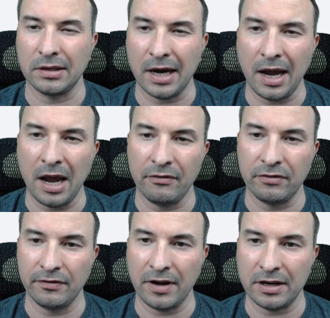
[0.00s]
I have
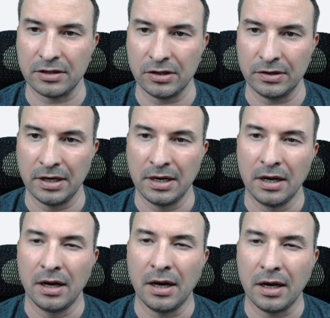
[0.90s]
the version
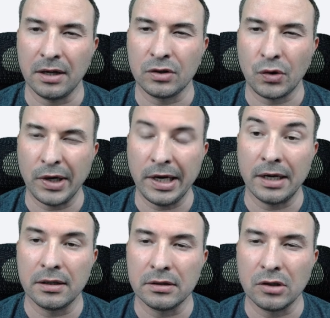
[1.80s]

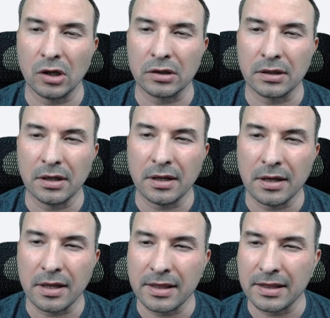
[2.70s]

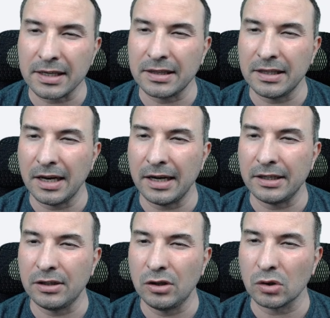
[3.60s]

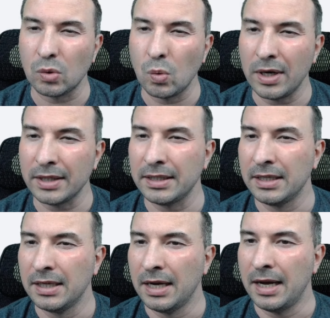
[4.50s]
3.68.1,
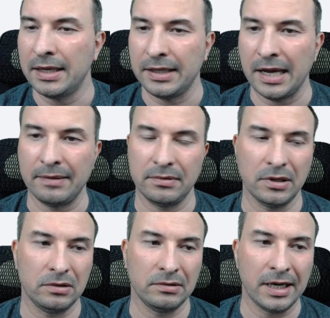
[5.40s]
and yeah,
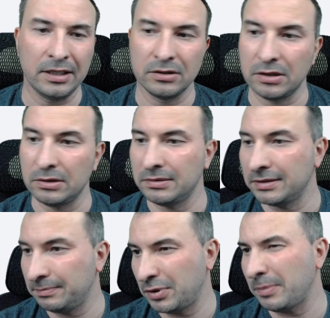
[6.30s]
so I don't know,
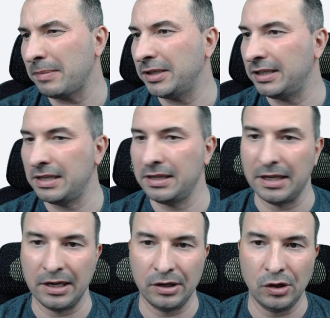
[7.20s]
probably this is
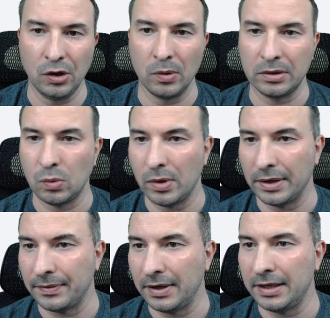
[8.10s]
the newest
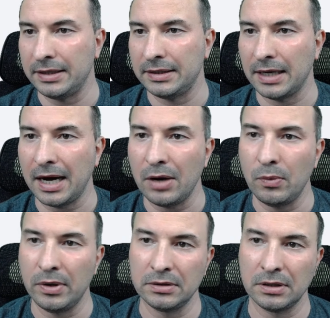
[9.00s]
one, and I
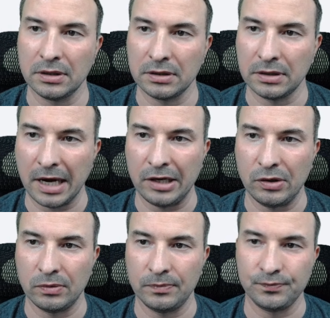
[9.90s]
will guide
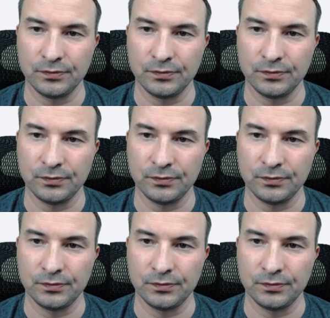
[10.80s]
you